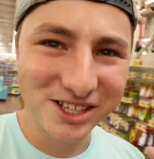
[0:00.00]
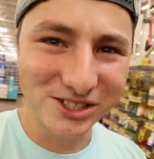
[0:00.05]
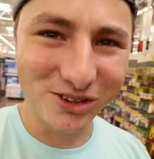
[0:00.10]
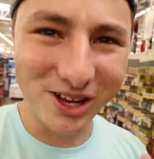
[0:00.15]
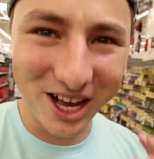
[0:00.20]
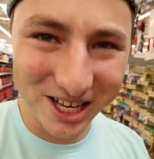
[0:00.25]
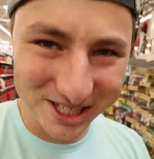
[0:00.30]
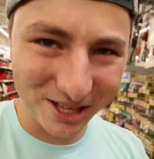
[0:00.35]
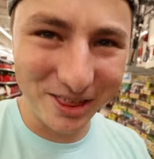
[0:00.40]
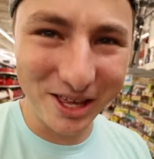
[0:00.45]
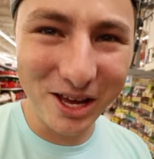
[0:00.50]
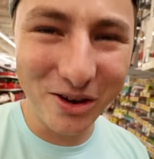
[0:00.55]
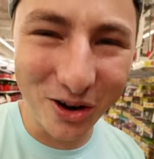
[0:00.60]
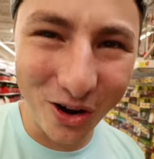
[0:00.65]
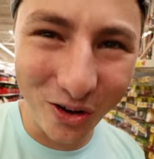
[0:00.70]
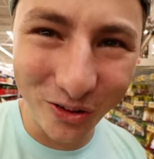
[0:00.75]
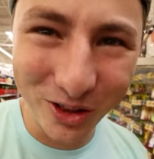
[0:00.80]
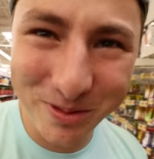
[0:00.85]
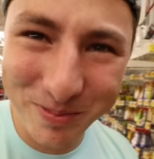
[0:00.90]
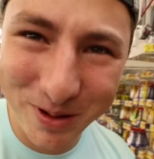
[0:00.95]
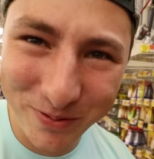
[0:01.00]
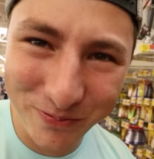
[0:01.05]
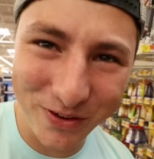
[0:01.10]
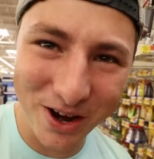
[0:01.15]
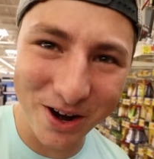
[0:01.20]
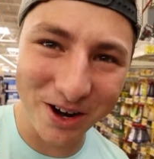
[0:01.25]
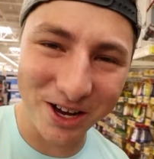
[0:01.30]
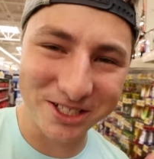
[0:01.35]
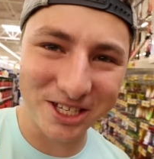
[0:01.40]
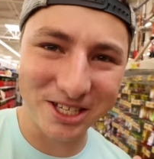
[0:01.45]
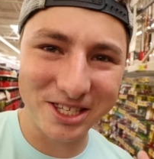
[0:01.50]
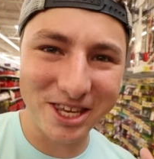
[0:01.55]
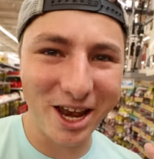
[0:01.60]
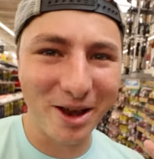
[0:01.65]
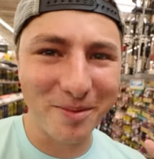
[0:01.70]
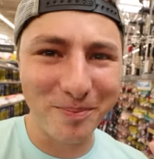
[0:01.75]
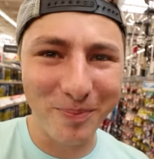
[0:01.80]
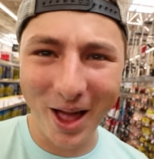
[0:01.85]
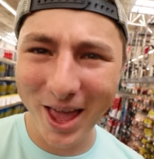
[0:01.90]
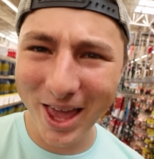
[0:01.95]
So guys, I think it would only be fair, because I said
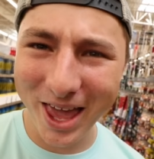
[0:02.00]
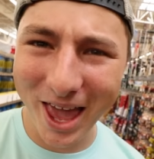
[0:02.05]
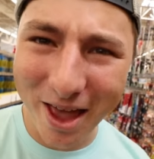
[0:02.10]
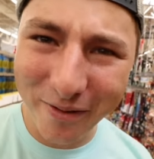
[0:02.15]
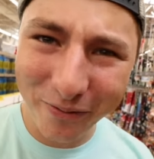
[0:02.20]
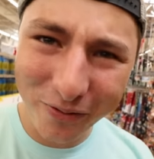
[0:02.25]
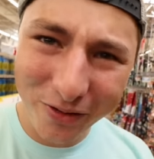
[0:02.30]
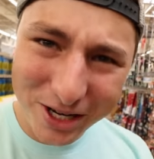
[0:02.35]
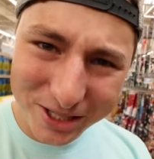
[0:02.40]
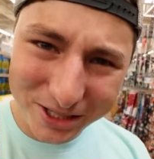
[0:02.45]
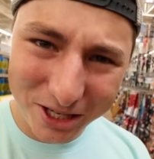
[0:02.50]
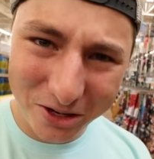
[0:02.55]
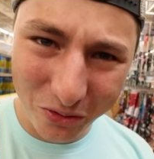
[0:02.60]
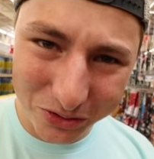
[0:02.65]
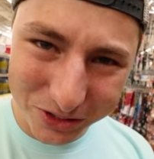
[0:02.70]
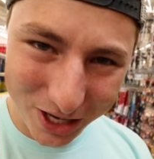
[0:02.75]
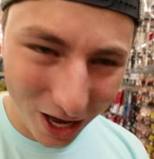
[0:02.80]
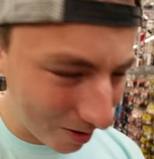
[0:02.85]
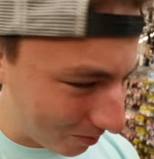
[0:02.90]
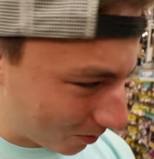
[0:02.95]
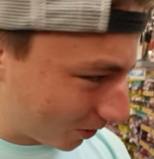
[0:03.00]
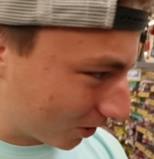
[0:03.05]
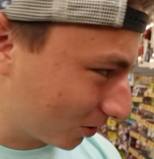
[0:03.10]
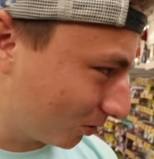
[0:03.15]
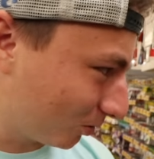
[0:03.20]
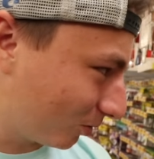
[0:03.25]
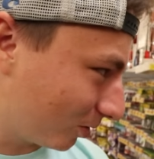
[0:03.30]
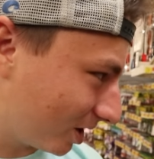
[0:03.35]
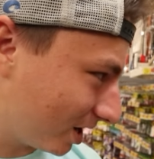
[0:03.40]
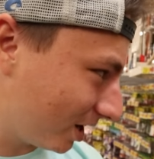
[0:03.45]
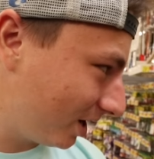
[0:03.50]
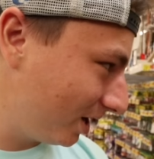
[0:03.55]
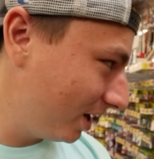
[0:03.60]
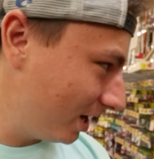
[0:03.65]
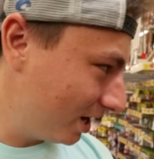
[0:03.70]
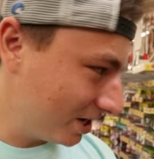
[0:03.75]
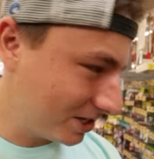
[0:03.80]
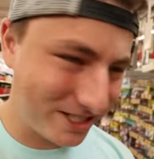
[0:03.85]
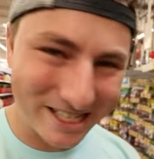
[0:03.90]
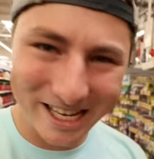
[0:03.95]
I'm buying every single topwater lure
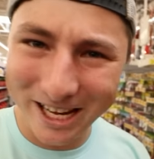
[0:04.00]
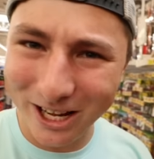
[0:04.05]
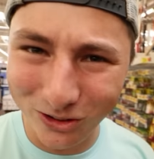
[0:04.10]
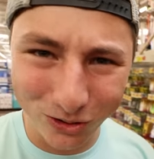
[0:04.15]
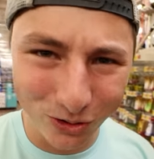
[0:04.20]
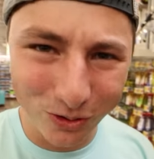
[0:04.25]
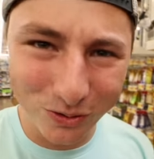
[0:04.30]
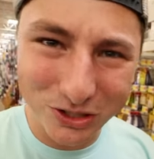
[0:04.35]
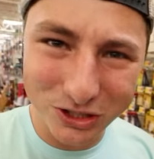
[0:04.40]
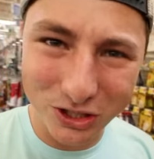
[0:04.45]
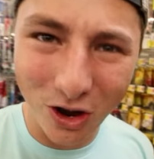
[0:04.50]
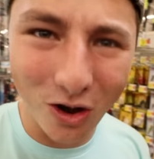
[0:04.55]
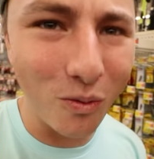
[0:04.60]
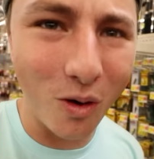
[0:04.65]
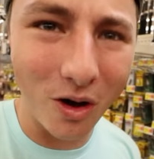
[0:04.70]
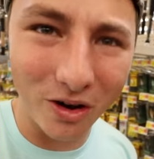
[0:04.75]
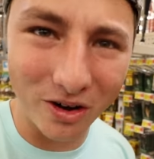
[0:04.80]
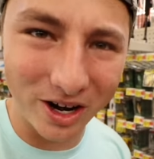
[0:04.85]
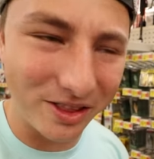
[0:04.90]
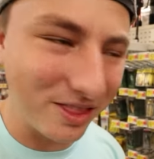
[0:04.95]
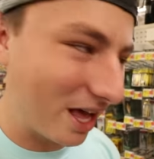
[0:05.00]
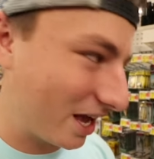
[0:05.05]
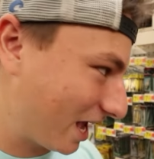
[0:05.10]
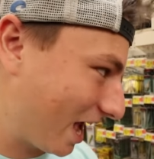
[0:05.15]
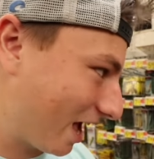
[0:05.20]
to include saltwater in that